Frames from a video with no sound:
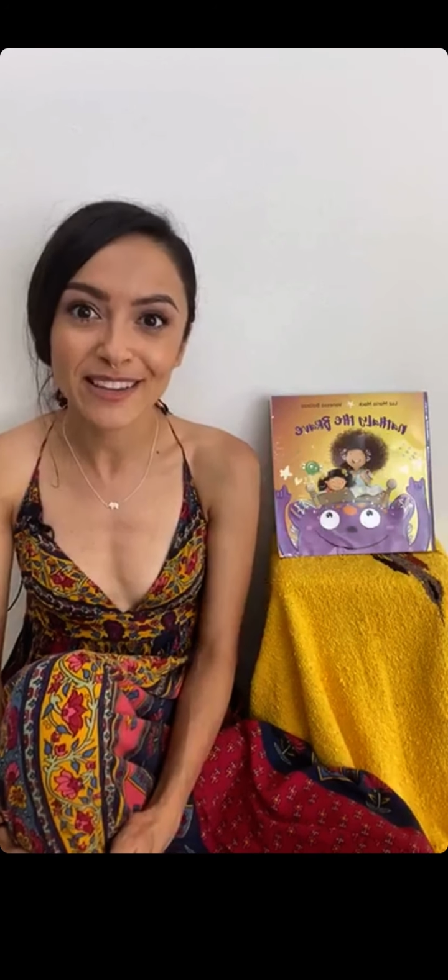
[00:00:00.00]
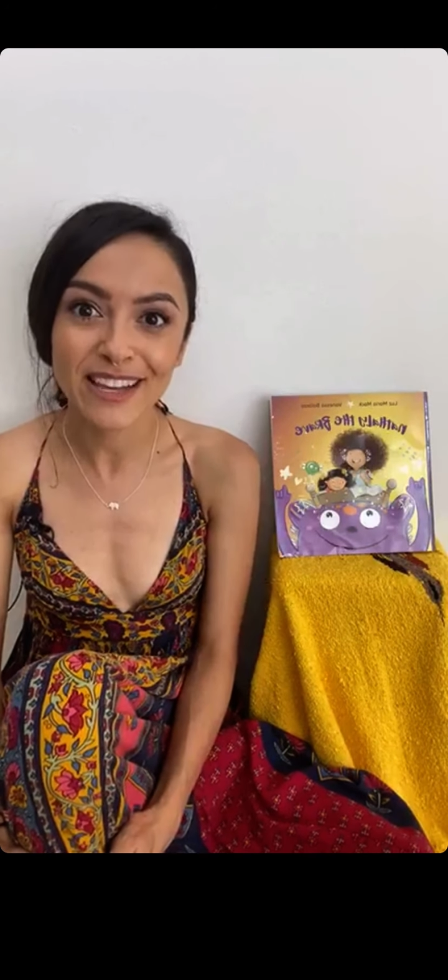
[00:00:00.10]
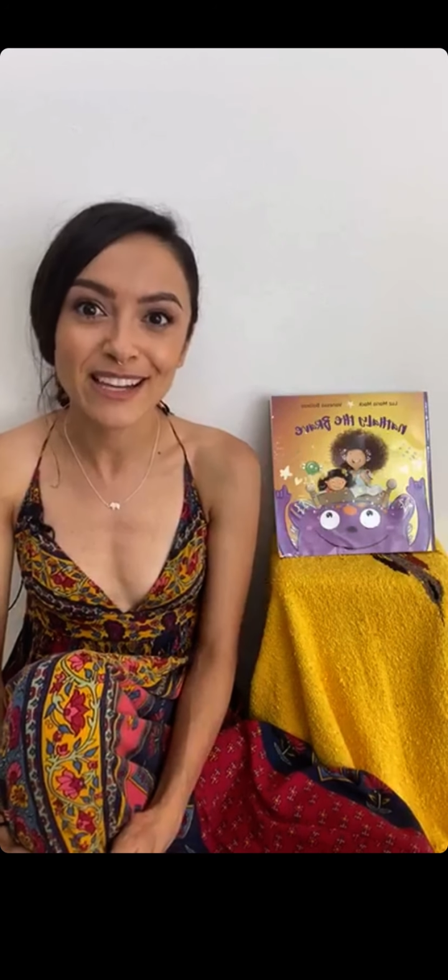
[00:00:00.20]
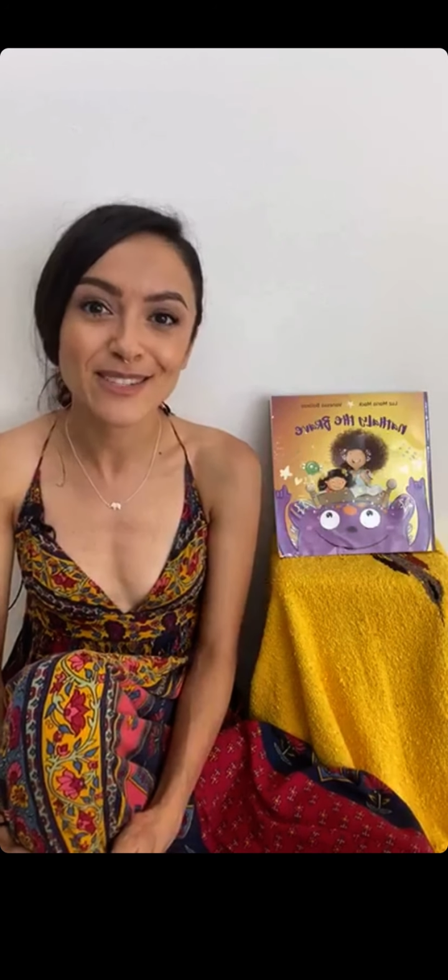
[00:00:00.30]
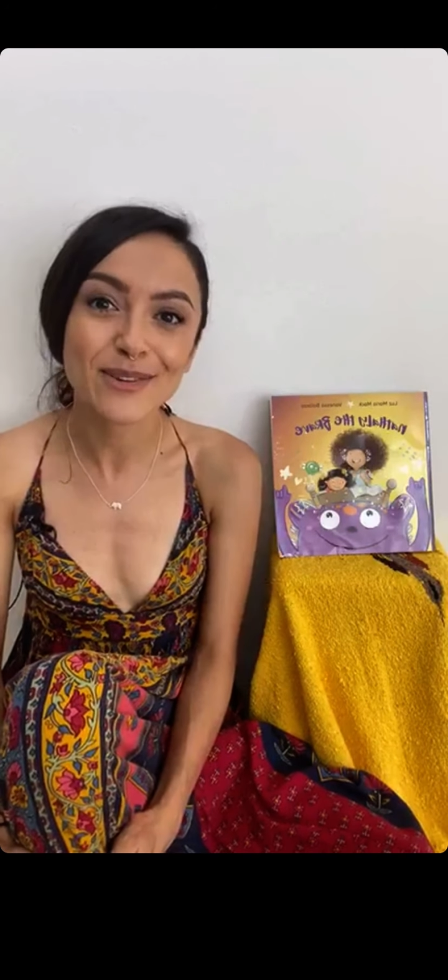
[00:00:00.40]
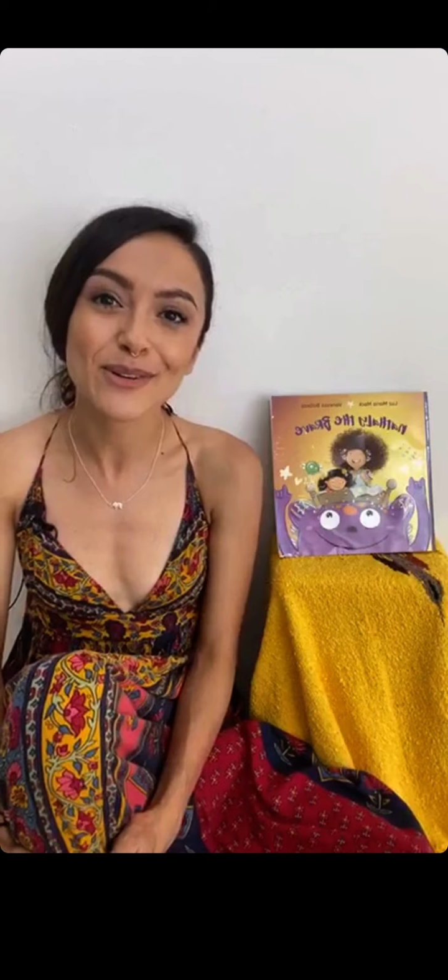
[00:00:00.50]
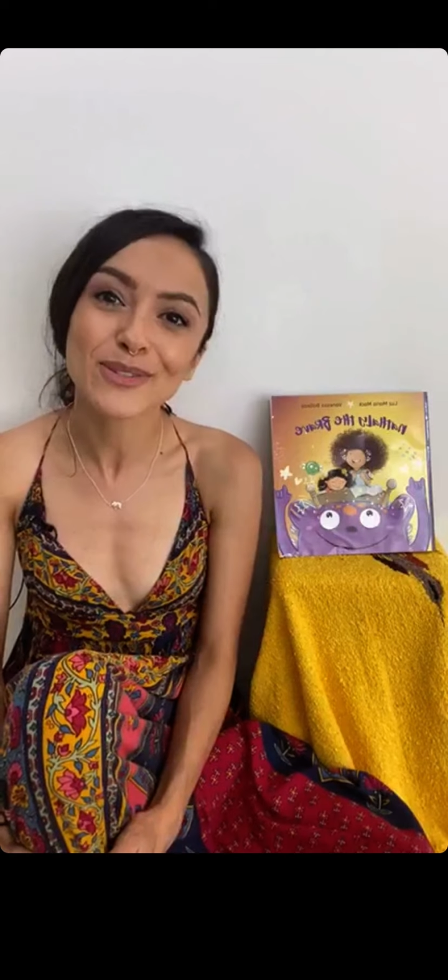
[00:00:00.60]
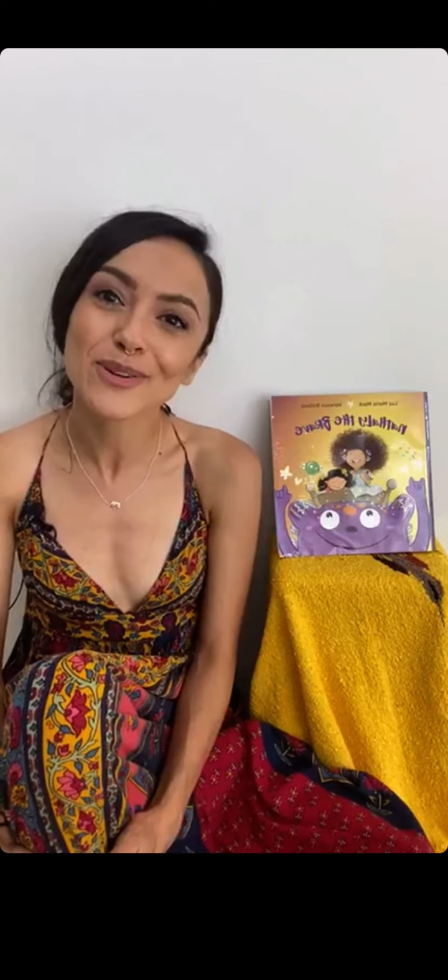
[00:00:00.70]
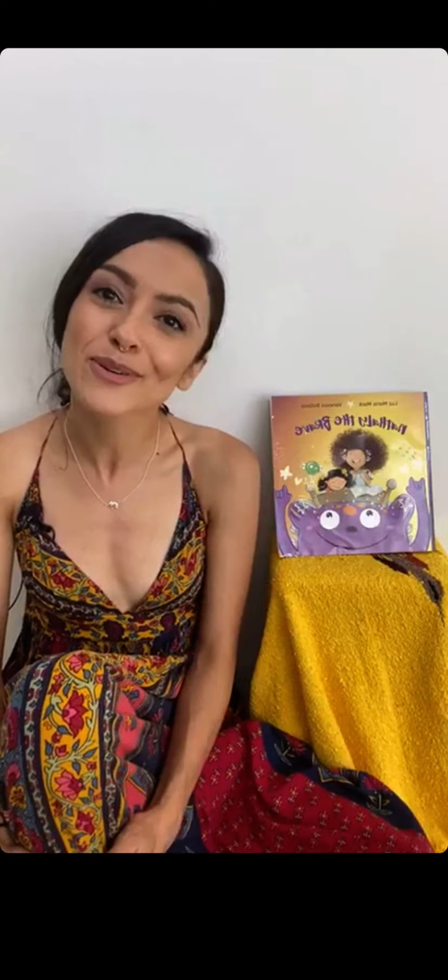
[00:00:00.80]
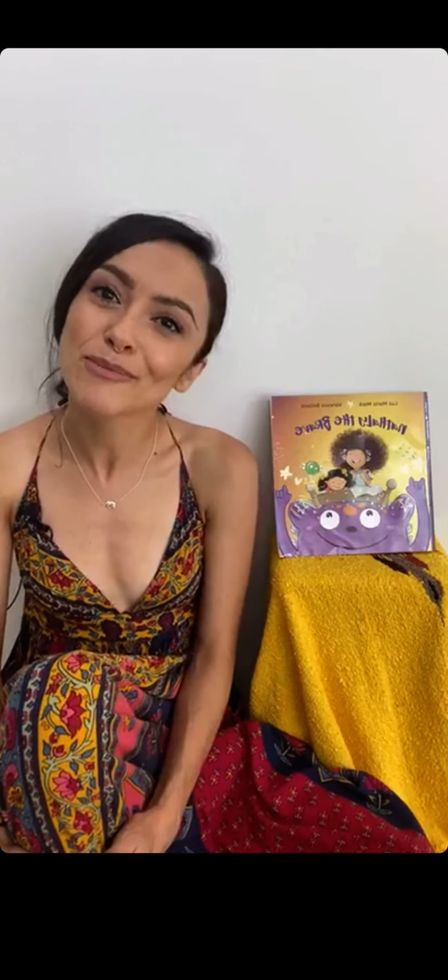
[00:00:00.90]
LA's
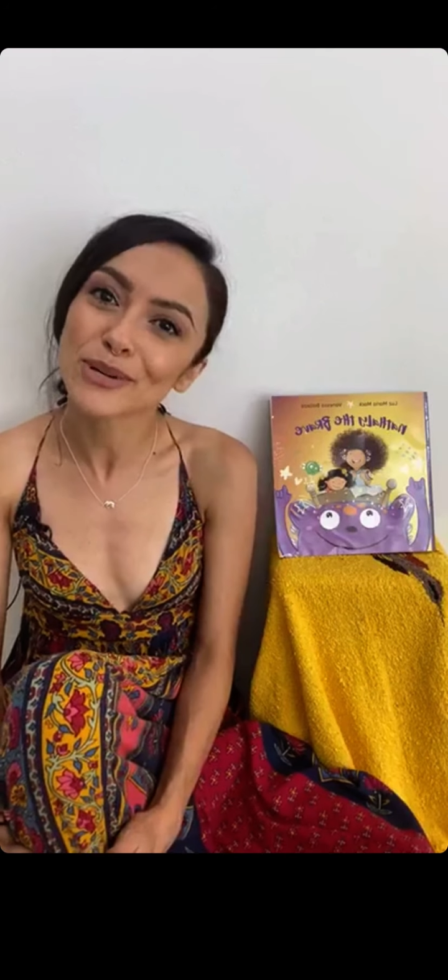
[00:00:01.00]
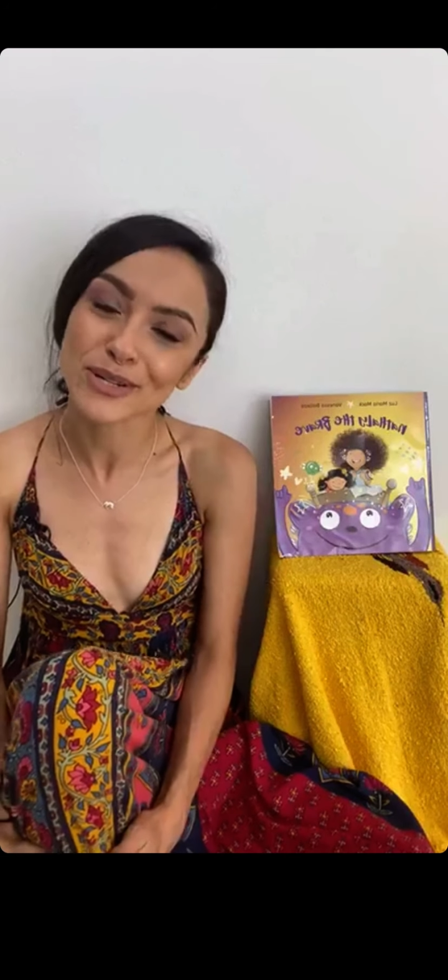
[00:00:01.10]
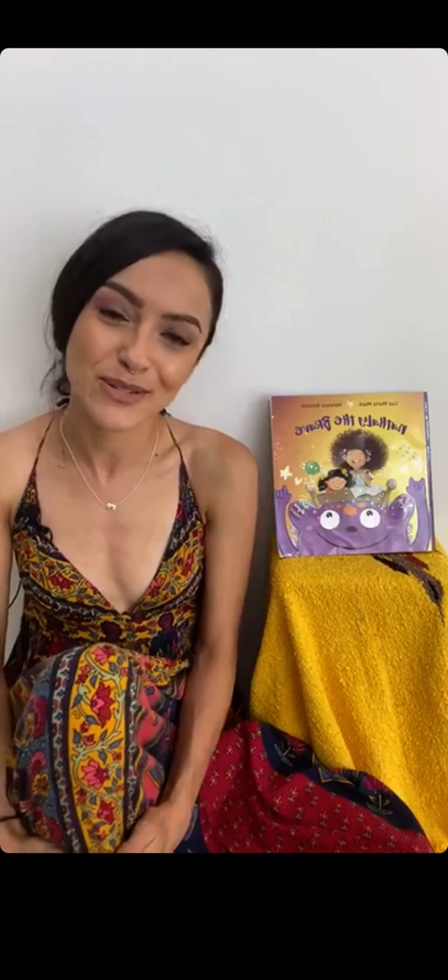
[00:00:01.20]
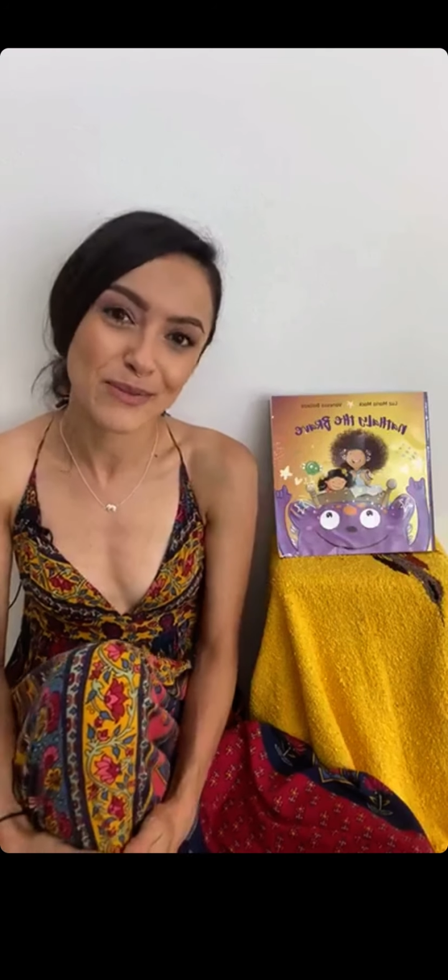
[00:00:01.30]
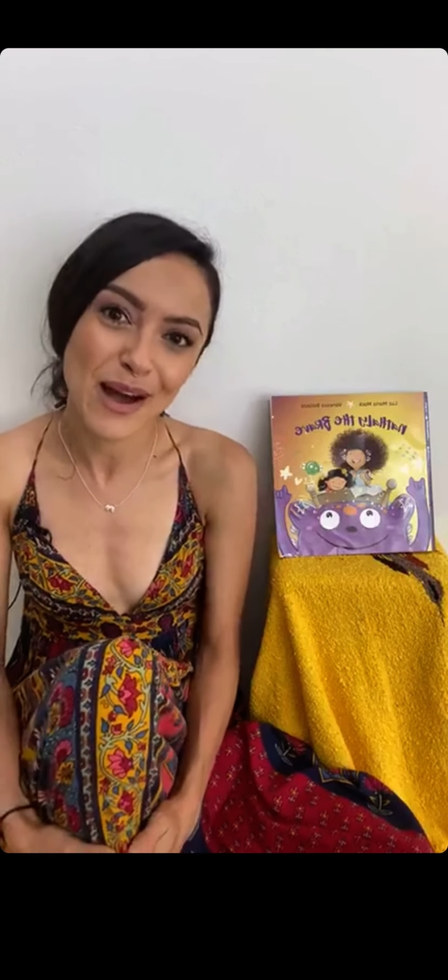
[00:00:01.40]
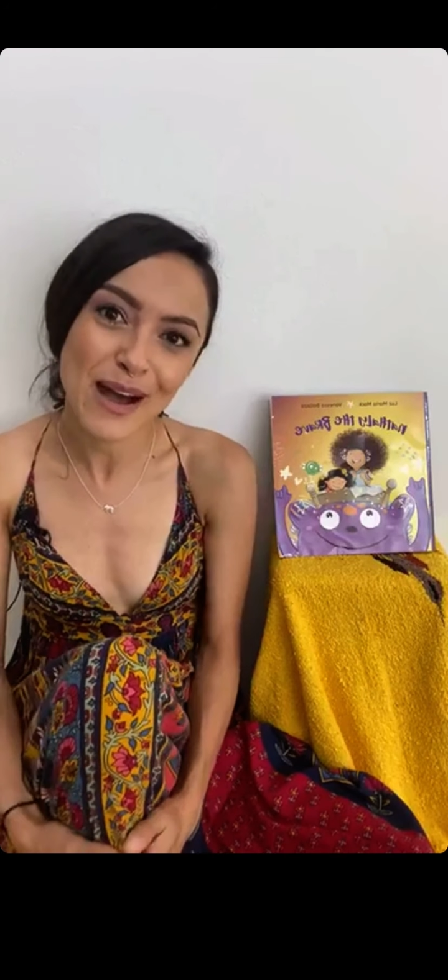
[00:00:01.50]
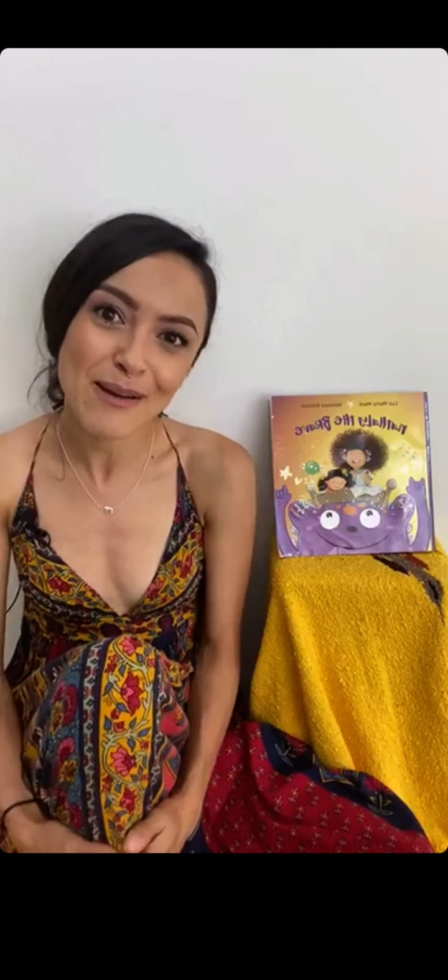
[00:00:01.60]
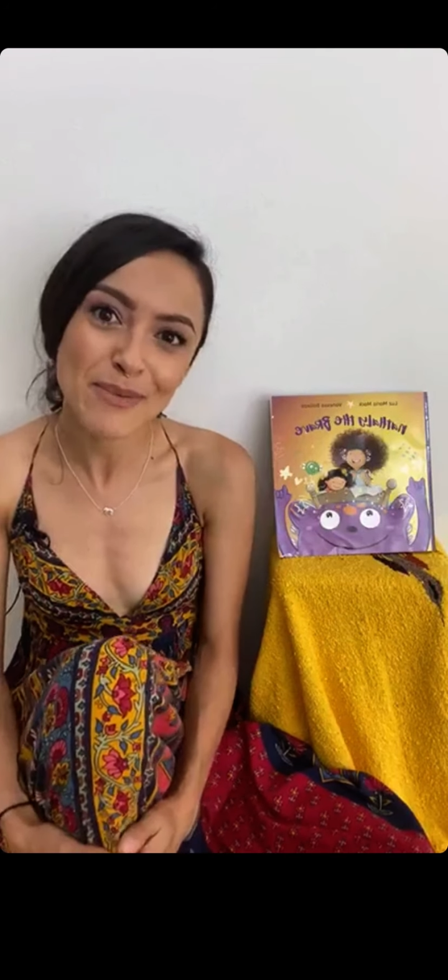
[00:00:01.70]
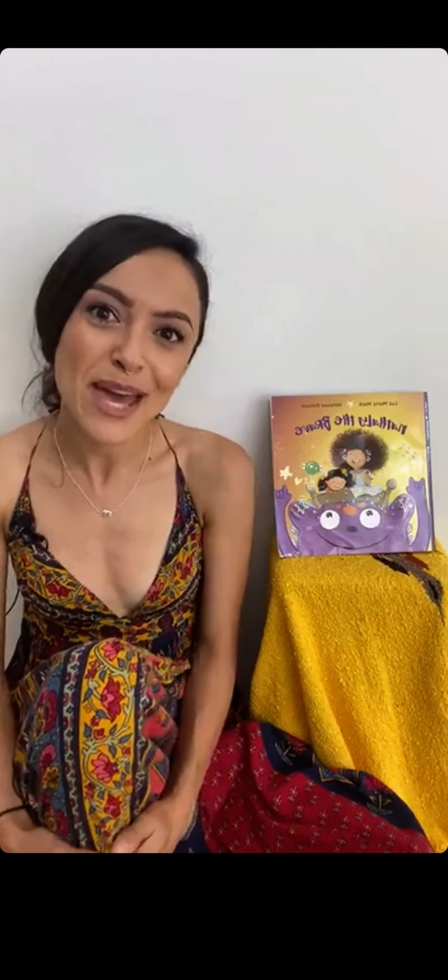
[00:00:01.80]
cultural book swap,